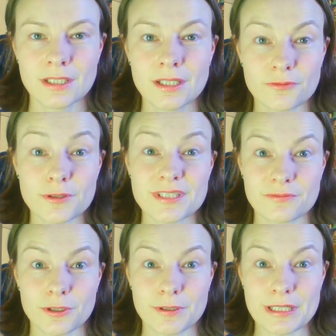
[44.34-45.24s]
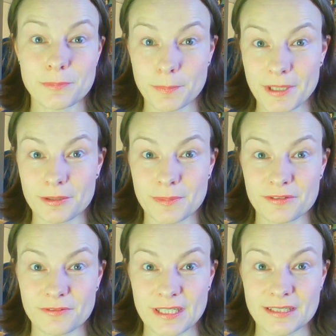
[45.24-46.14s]
First, I've already prepared my
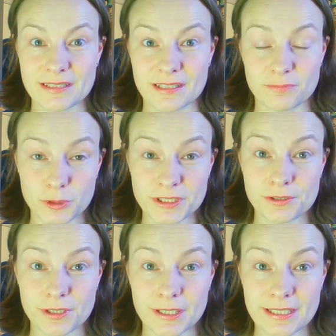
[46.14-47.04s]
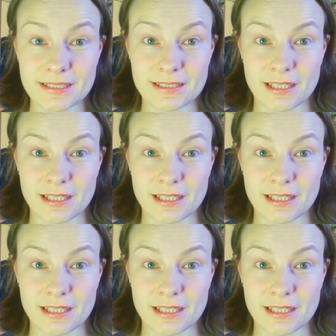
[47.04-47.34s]
face. I've moisturized.